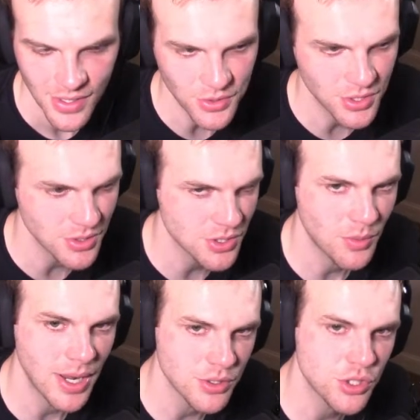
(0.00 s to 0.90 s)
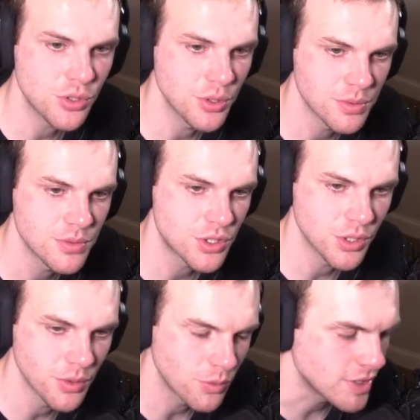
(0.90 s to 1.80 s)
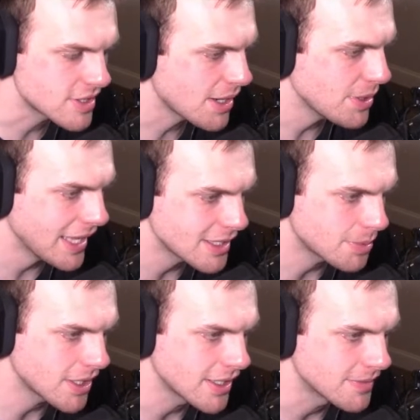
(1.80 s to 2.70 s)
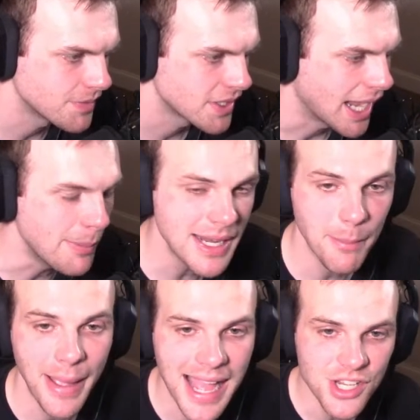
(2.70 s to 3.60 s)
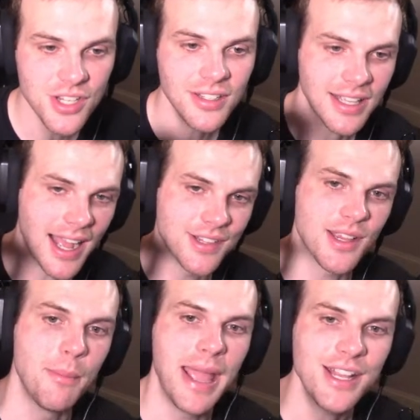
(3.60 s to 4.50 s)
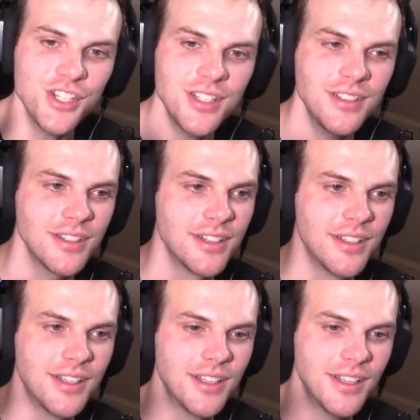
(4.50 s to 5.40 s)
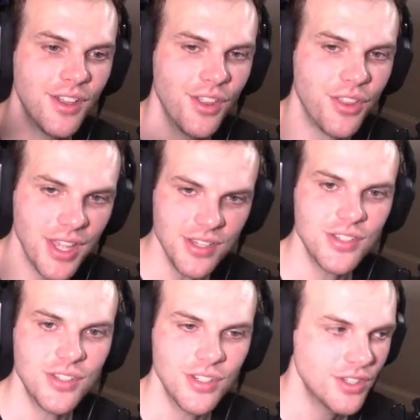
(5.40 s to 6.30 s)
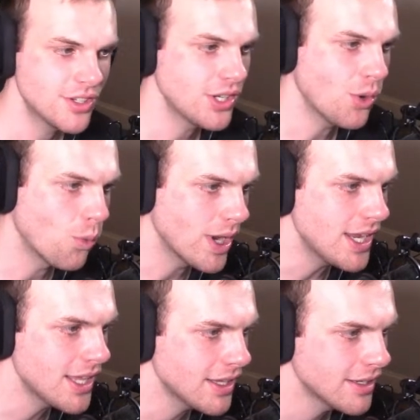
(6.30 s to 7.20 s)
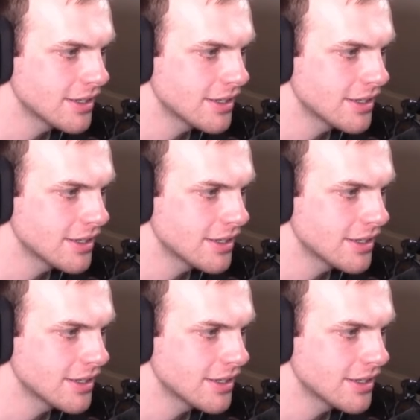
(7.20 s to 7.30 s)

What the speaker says: You turn this around. True. This is how we land the plane. I mean, imagine, guys, this winning